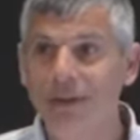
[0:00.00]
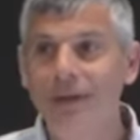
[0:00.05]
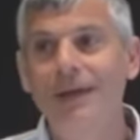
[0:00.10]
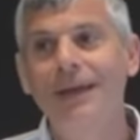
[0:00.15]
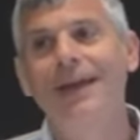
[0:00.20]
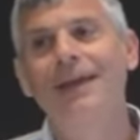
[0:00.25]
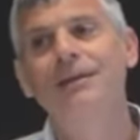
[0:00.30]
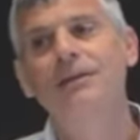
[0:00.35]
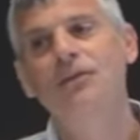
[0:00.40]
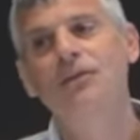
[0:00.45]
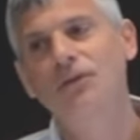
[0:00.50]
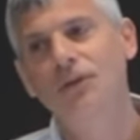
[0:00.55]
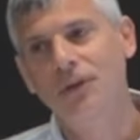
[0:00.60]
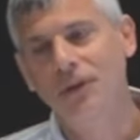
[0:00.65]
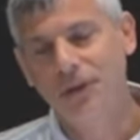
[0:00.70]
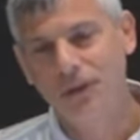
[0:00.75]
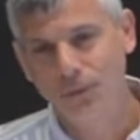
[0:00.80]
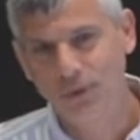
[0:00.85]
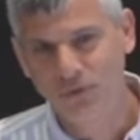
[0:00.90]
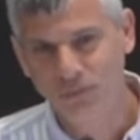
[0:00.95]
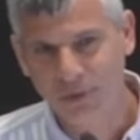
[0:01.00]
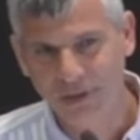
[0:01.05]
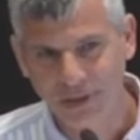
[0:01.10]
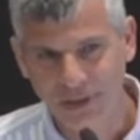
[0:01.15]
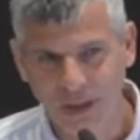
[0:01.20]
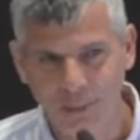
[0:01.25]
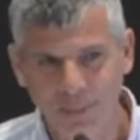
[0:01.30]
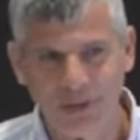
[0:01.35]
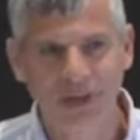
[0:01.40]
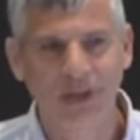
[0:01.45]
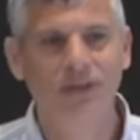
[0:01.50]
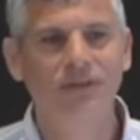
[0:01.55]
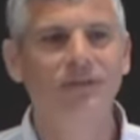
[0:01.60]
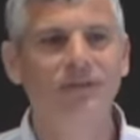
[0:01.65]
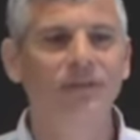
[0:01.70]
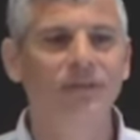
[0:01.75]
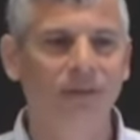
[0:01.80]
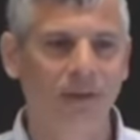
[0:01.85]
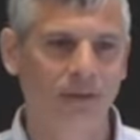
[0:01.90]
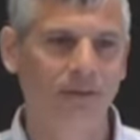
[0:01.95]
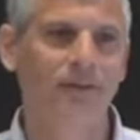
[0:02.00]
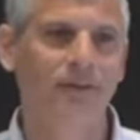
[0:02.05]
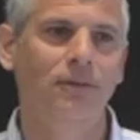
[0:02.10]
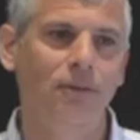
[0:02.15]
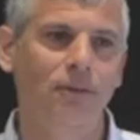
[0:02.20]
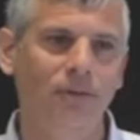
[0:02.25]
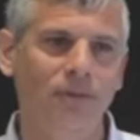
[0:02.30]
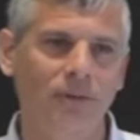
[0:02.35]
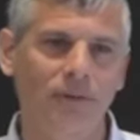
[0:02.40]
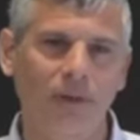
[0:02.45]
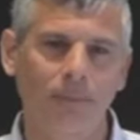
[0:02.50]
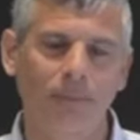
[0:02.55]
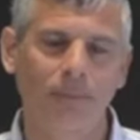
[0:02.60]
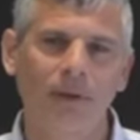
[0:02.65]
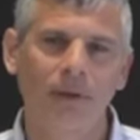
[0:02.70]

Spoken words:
and installing Grease Monkey applications and in using them.